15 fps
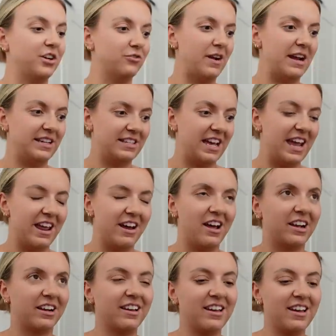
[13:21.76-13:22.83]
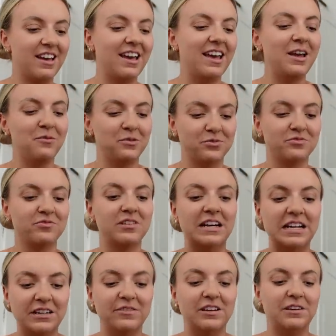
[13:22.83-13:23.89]
great day and like it was
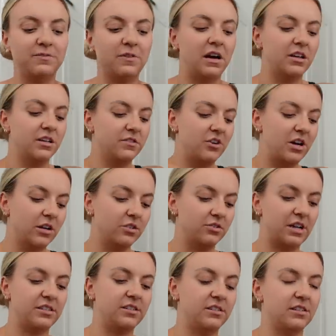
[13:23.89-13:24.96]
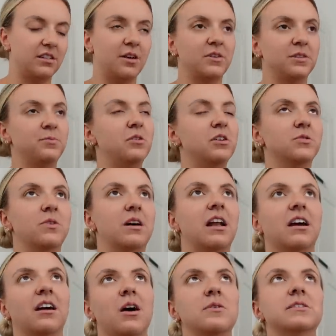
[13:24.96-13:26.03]
really, really fun trying on dresses and there was points where
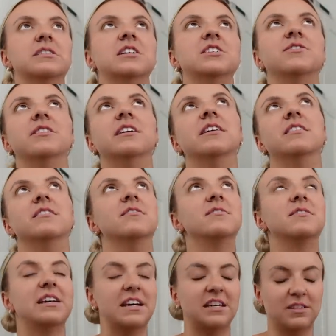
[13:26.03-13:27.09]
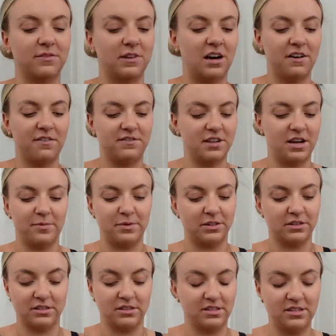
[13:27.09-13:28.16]
like I was literally in tears of laughter
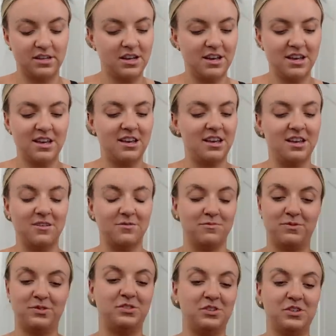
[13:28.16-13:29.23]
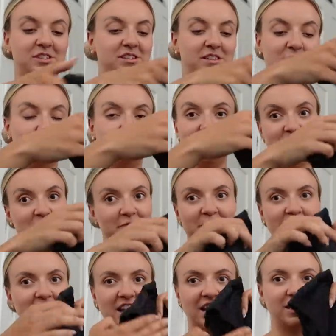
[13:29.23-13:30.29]
because it was just it was just a
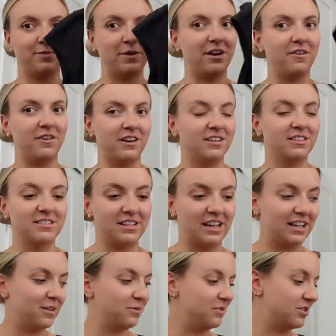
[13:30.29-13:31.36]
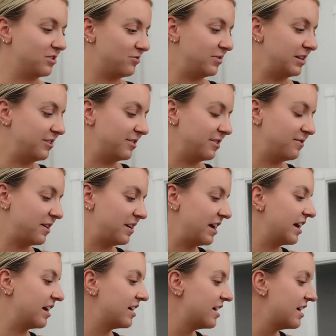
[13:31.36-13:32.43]
funny experience. Like it was just really, really
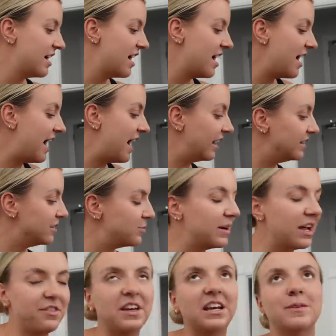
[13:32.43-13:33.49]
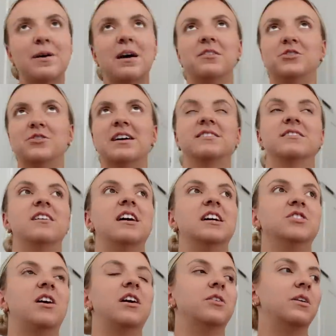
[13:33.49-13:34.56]
funny. And when I think about the dress that I
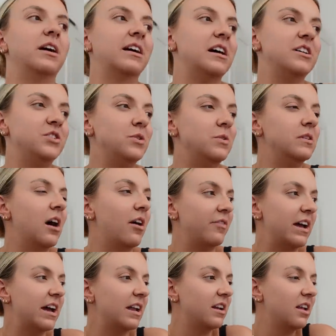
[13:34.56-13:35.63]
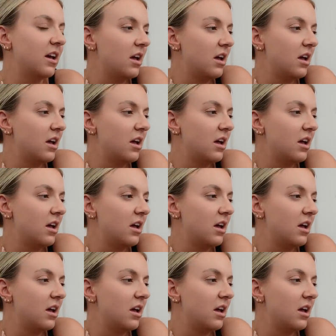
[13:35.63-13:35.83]
tried on, like I do love it.